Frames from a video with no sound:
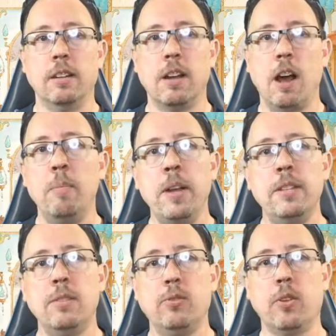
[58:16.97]

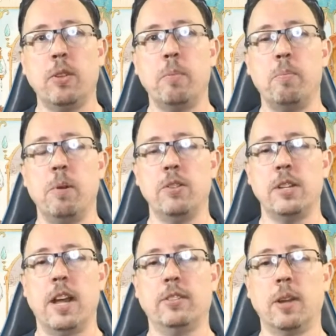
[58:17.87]
comments for the person
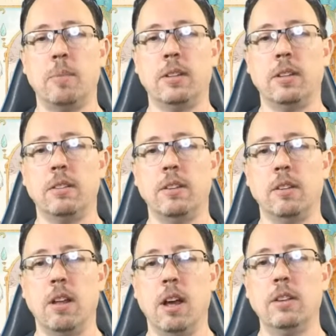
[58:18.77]
asking about the
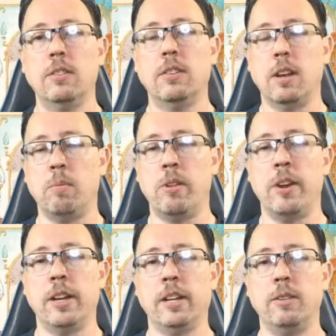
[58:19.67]
deluxe and whether or not
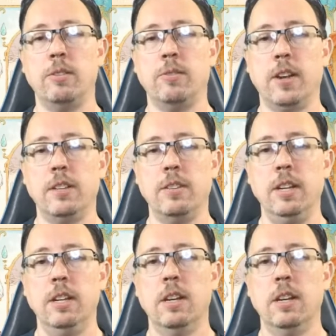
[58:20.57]
it includes a fancy.